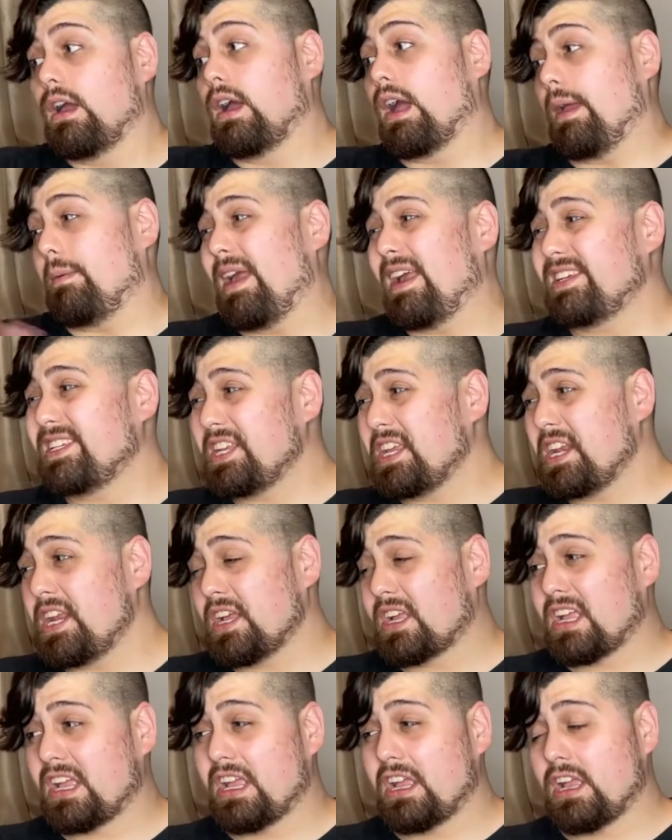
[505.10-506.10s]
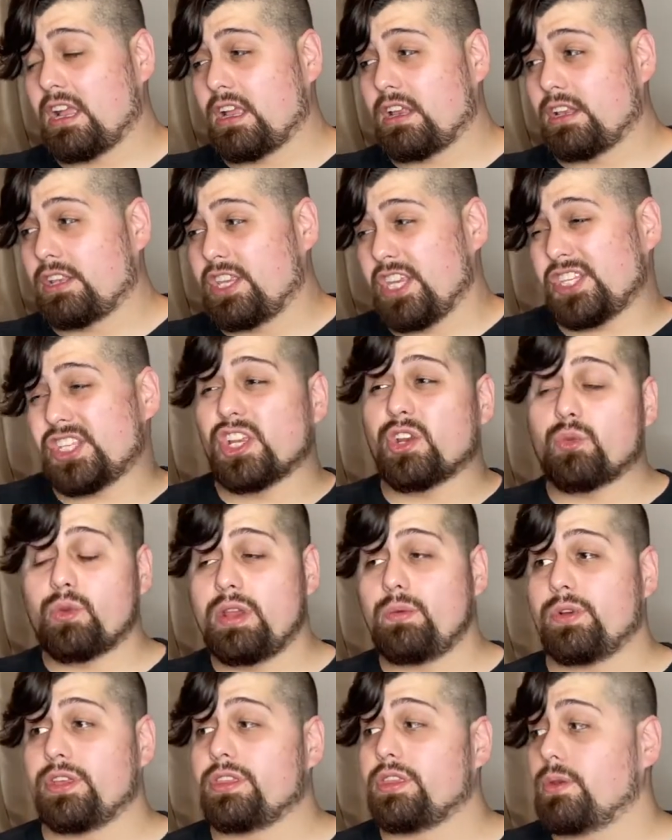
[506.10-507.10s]
I'm actually going to disagree
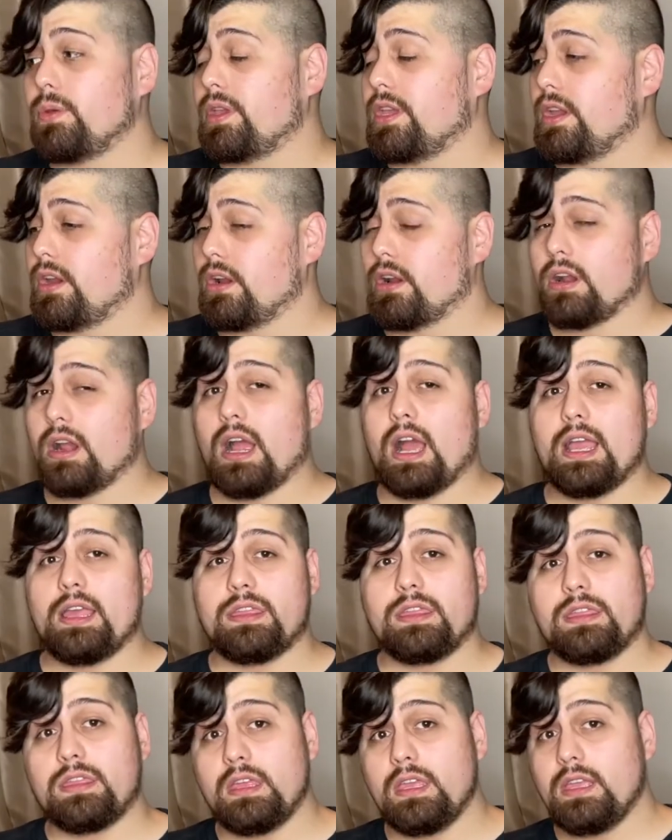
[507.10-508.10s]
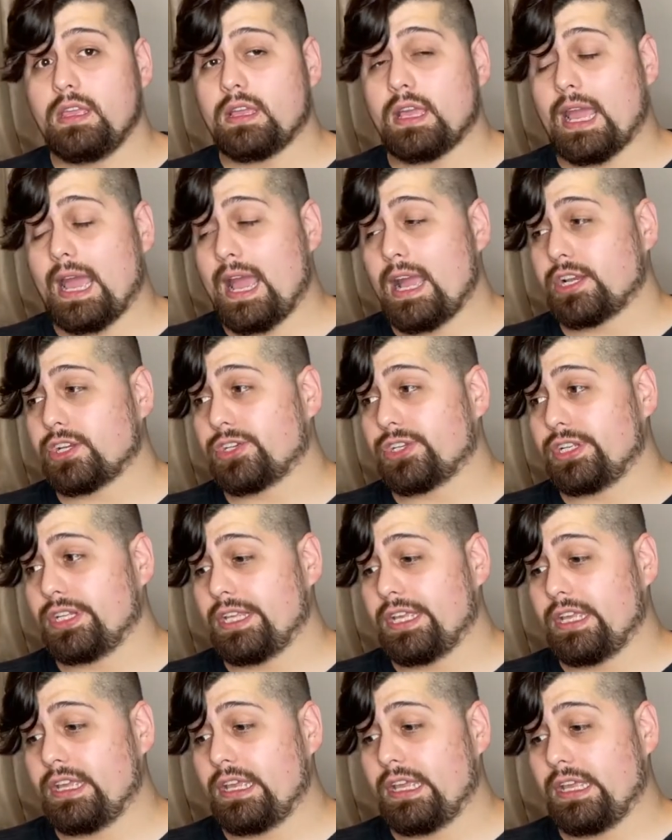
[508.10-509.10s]
with you here. I think
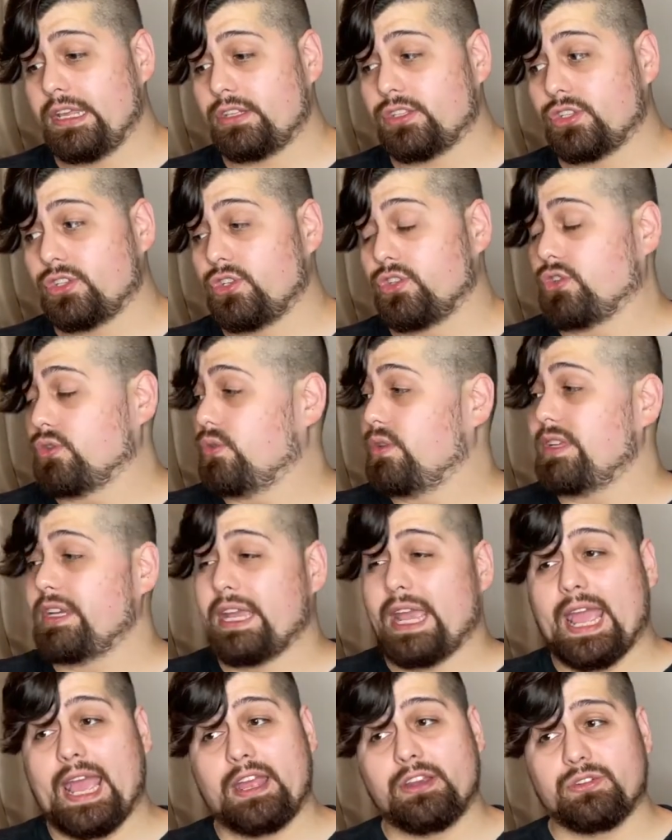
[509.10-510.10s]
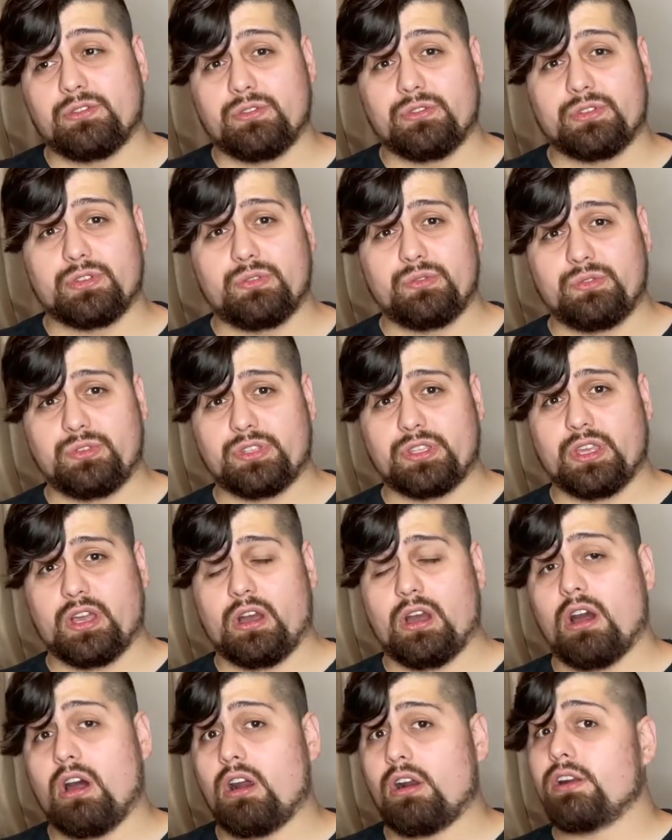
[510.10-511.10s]
actually it's Julie Andrews who's the
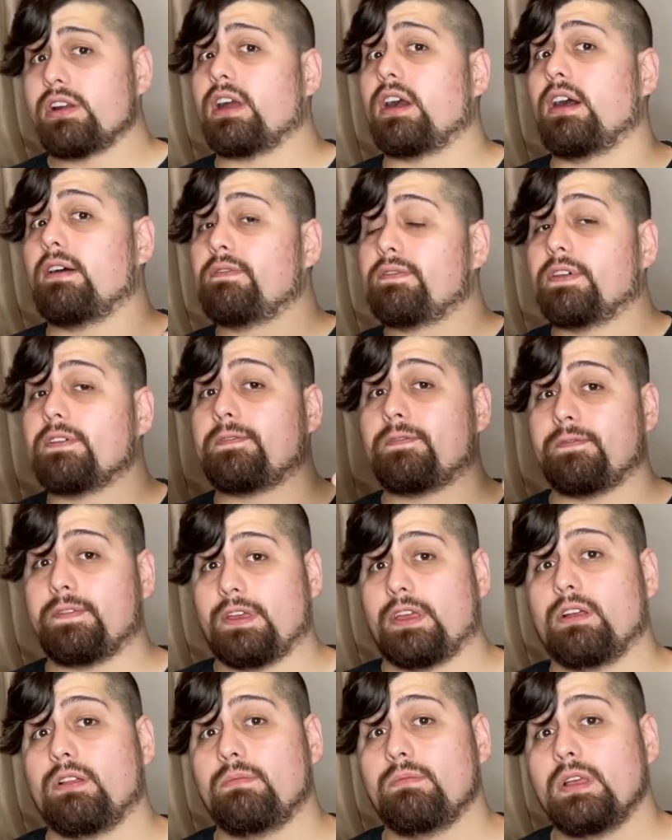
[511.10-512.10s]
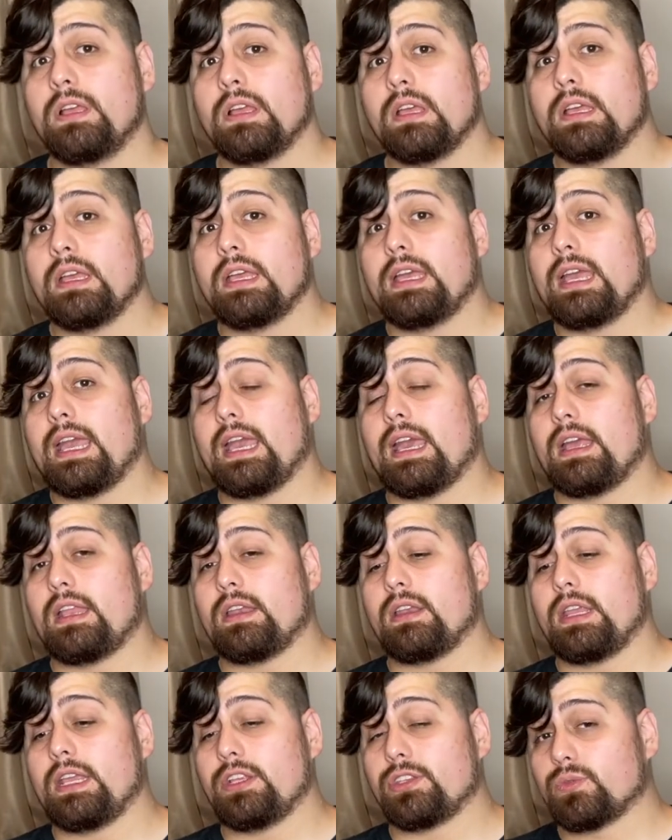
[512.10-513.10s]
heart of the film
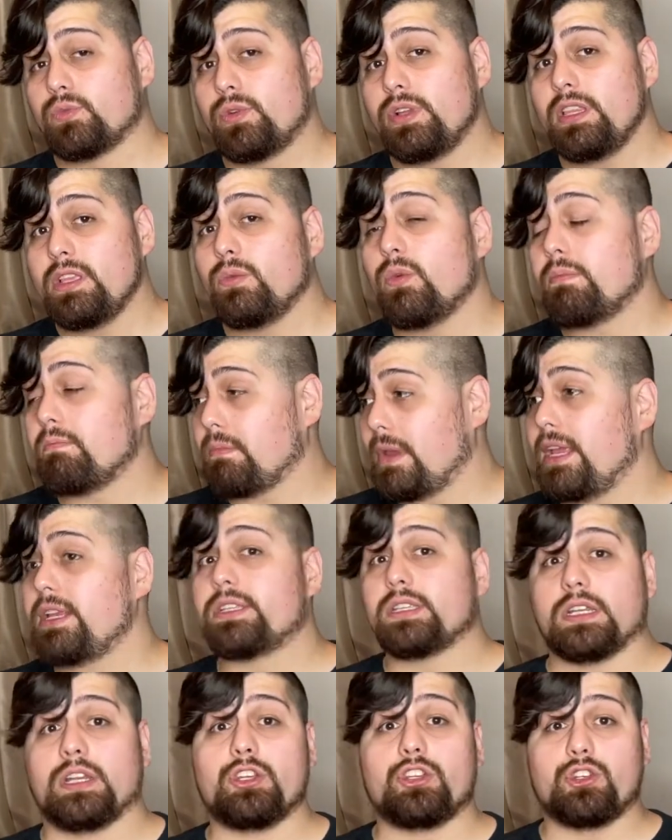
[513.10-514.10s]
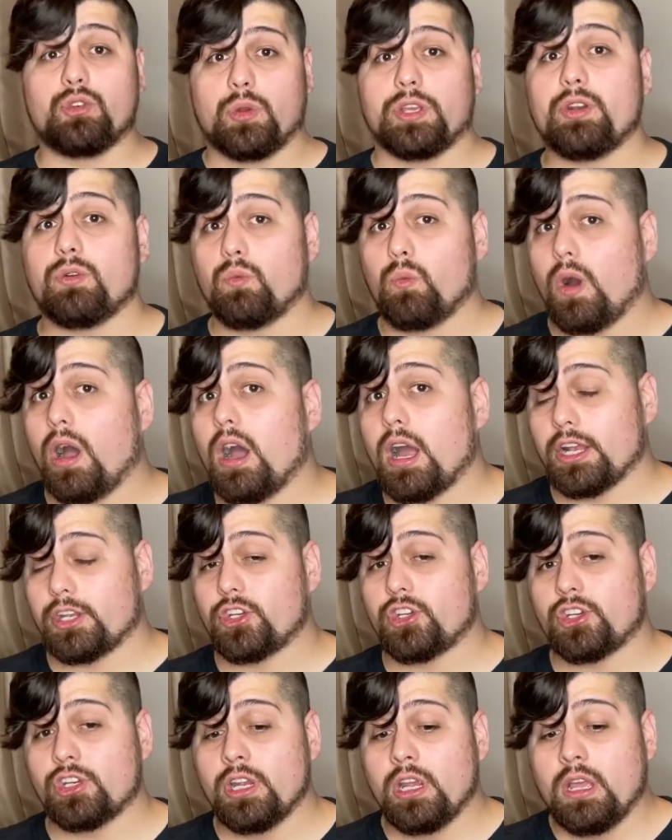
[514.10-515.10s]
and is really what makes it a joy to
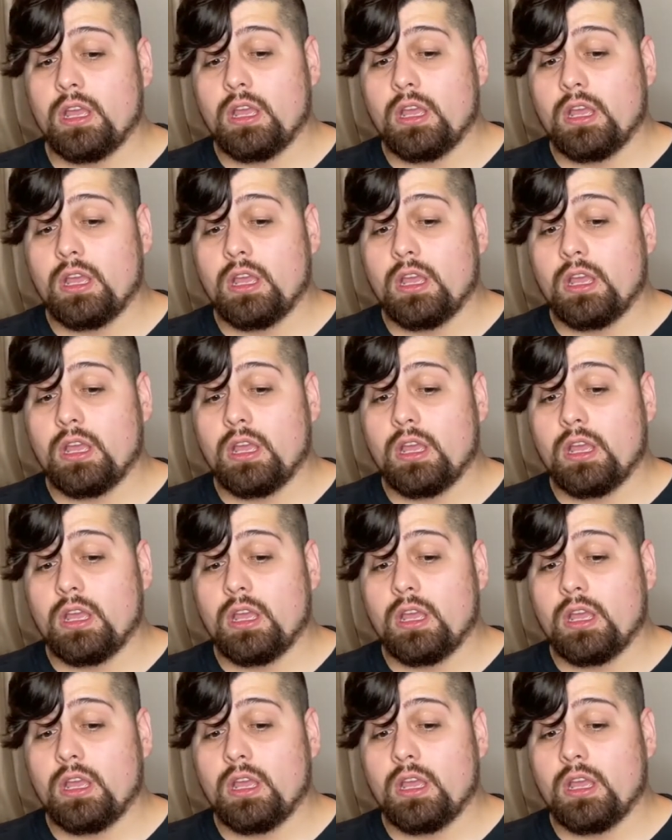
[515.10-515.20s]
watch.